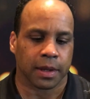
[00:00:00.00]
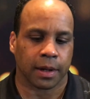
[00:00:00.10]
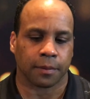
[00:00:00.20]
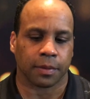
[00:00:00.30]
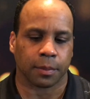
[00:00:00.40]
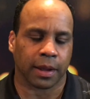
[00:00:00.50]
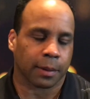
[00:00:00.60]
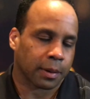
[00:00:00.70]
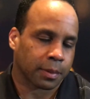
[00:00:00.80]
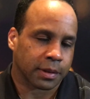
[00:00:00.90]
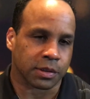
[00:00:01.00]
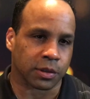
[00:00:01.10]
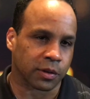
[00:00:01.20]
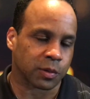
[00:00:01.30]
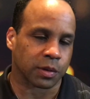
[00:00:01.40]
Um, the black population has
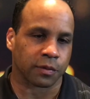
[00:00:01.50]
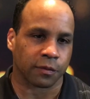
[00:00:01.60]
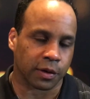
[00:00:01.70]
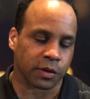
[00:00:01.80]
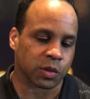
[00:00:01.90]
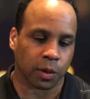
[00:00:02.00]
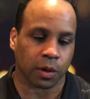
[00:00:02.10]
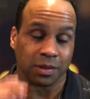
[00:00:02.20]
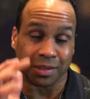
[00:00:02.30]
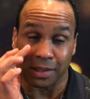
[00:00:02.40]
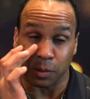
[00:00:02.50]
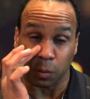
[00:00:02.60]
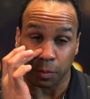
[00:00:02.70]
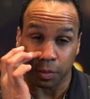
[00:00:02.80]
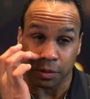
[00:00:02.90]
always been very small. It's less than
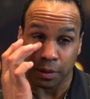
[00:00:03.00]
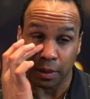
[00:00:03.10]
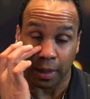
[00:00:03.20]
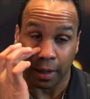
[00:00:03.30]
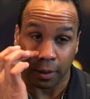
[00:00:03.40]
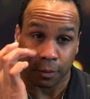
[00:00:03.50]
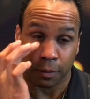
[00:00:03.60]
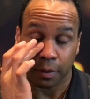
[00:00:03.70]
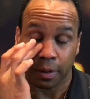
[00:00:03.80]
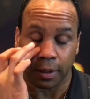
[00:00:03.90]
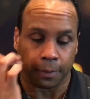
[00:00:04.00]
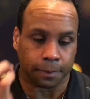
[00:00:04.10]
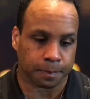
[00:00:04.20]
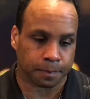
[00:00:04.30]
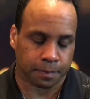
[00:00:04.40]
1% now.
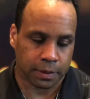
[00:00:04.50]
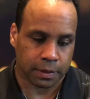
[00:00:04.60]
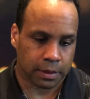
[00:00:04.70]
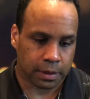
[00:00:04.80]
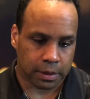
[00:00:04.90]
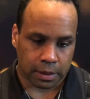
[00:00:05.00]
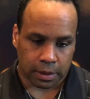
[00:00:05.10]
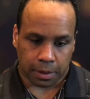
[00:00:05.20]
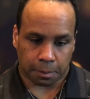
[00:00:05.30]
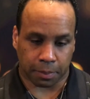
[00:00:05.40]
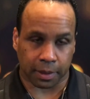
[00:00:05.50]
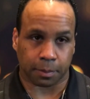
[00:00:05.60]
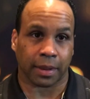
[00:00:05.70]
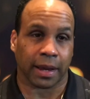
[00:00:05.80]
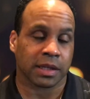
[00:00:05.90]
Um, but
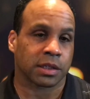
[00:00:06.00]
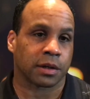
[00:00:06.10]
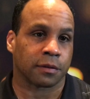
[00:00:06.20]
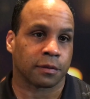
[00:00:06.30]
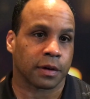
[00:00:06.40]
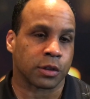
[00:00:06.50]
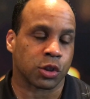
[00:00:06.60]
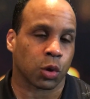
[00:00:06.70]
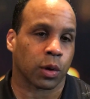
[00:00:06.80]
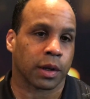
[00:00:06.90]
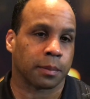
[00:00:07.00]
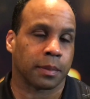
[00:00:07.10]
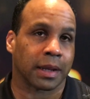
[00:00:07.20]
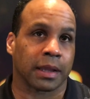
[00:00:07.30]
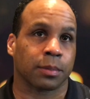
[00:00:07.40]
blacks have enjoyed
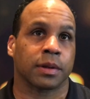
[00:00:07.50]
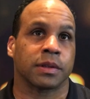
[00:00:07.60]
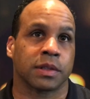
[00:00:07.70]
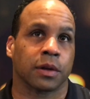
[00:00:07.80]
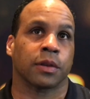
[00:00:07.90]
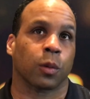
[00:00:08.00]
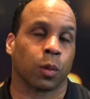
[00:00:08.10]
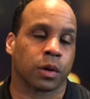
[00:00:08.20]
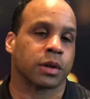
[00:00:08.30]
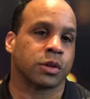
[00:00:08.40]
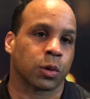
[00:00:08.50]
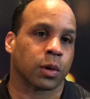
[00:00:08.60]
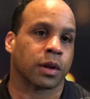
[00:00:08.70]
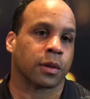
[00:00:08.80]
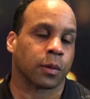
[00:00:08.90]
many liberties here that weren't
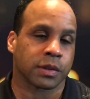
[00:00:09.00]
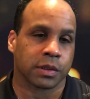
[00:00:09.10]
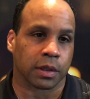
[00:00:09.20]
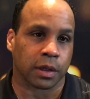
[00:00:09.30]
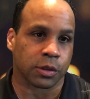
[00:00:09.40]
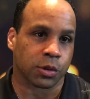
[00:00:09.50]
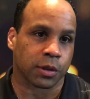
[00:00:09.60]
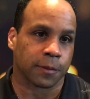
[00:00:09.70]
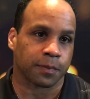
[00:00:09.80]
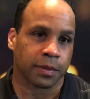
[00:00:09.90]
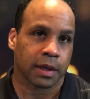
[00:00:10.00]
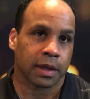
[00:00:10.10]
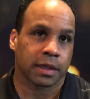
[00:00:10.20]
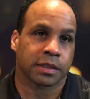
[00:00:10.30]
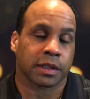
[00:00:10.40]
enjoyed in the rest of the country,
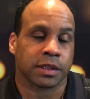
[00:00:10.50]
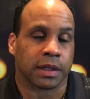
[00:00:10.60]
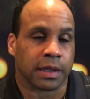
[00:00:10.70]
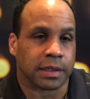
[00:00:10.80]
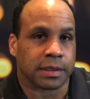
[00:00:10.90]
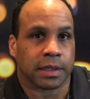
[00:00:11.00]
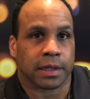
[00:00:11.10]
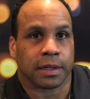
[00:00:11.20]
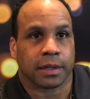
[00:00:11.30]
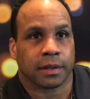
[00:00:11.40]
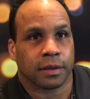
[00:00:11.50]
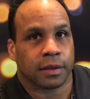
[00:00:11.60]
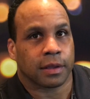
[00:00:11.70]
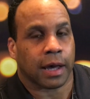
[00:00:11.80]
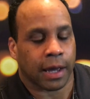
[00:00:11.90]
such as uh,
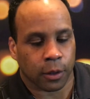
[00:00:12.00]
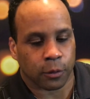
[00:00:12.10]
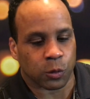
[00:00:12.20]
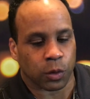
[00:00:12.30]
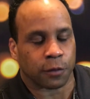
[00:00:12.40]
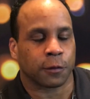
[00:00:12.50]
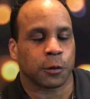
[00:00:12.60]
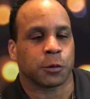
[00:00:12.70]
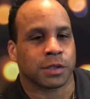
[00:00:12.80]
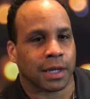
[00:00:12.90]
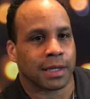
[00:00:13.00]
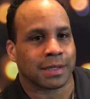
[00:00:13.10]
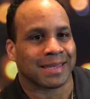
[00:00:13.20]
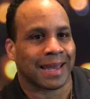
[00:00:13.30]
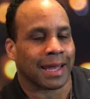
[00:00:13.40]
Idaho is one of few
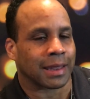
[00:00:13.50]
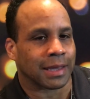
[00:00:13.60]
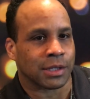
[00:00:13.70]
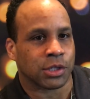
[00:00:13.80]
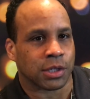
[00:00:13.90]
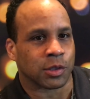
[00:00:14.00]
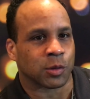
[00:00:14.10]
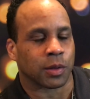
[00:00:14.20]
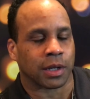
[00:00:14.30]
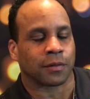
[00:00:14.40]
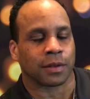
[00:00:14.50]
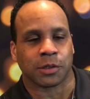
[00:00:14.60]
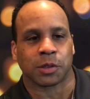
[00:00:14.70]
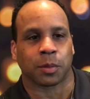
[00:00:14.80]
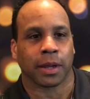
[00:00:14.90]
states that had lynchings but never
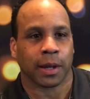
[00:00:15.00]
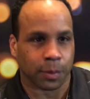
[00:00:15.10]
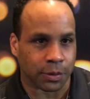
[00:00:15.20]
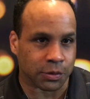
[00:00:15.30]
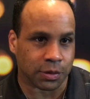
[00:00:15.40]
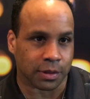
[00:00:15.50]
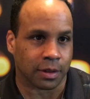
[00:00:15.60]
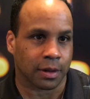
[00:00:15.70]
lynched a black person.